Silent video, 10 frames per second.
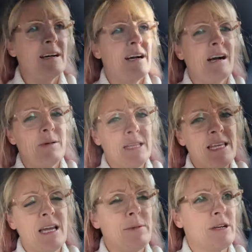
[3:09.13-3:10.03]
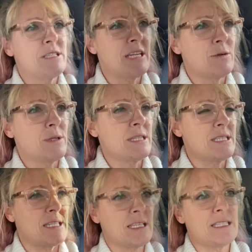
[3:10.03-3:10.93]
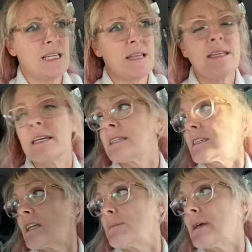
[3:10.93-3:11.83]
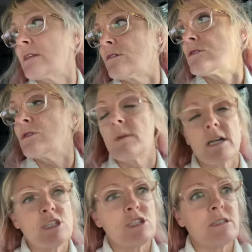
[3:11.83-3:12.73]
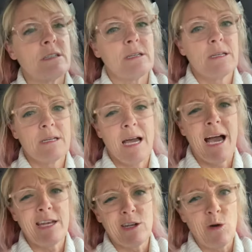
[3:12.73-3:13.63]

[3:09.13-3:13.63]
Um, I think I better stick with the 60. I think it's gonna be a little too much. I don't know.